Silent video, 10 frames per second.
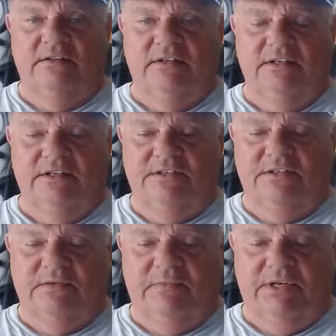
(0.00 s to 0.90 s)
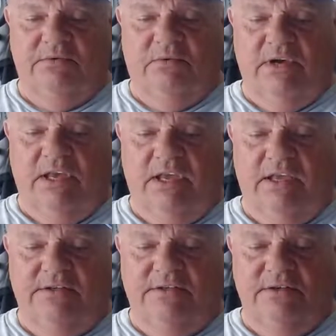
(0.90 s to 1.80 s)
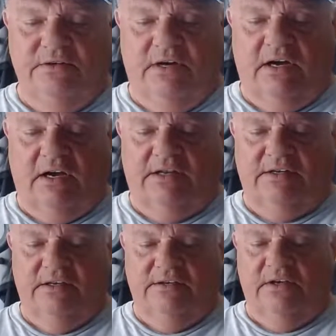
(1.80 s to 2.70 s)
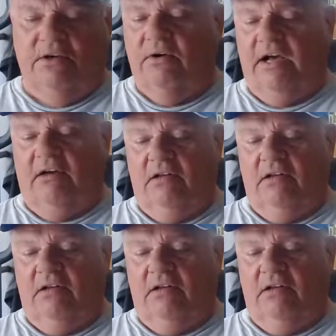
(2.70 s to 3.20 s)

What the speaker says: It has just been way too hot to go out